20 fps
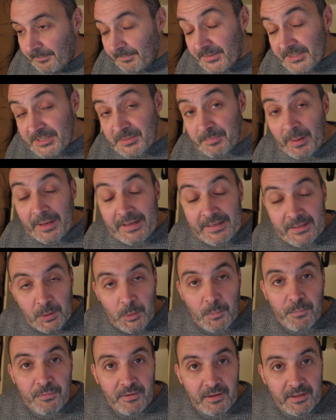Despite
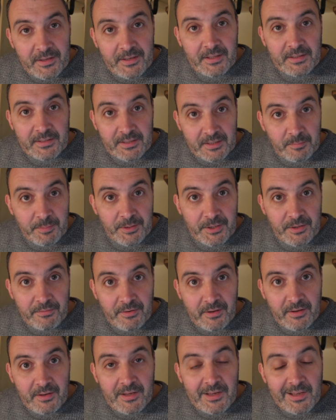hopefully a little bit of
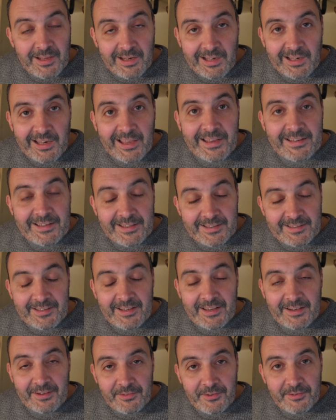a light at
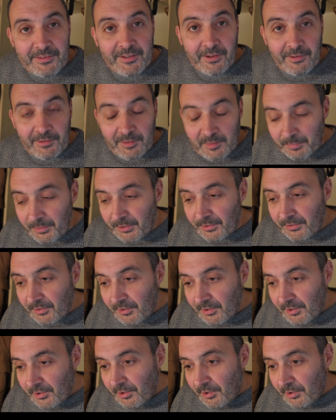the end of the tunnel, but
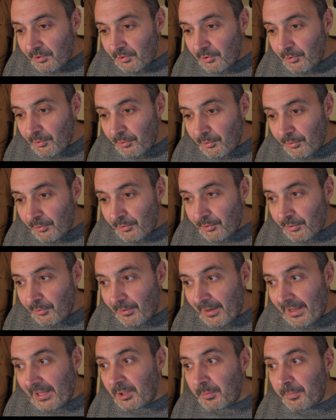your
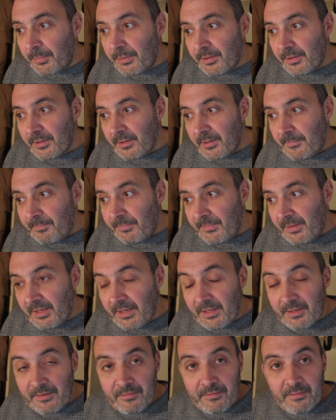help
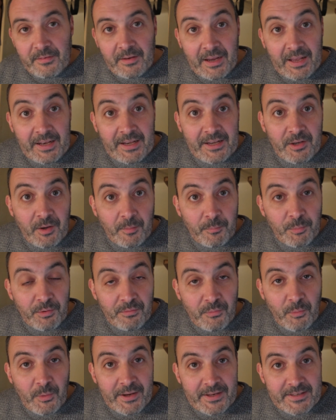in any number
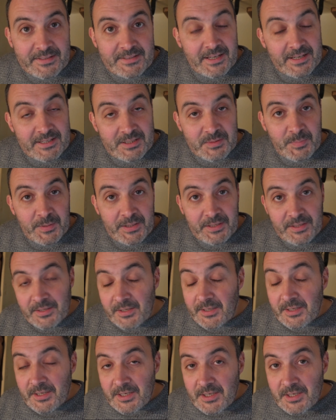of ways has been
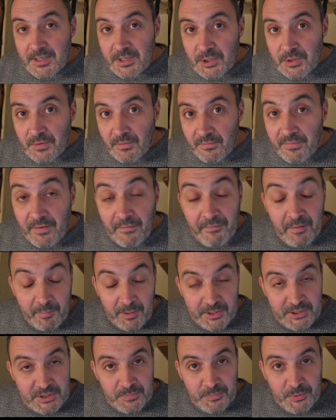very
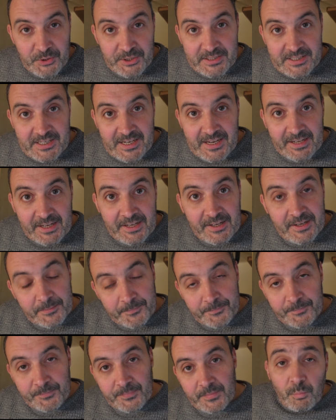much appreciated.
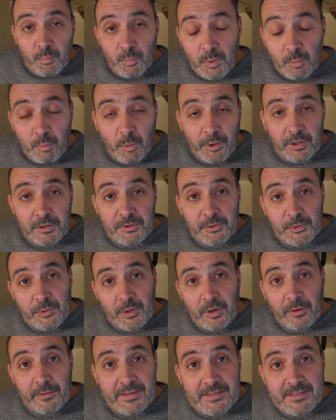Well, what I'll do
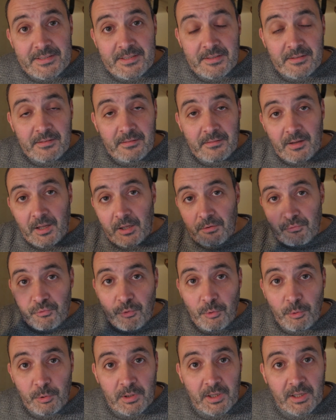now is I'll
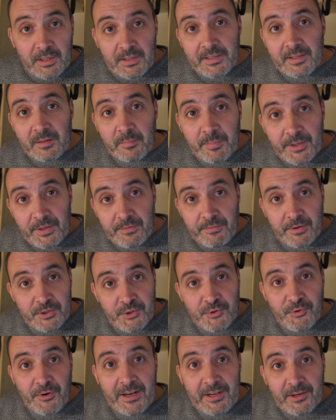roll a little bit of a
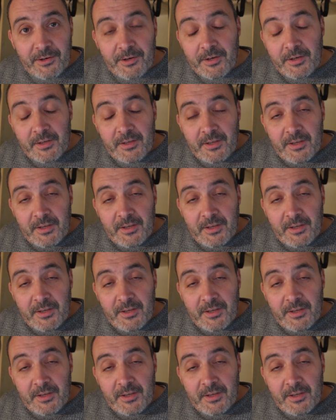trailer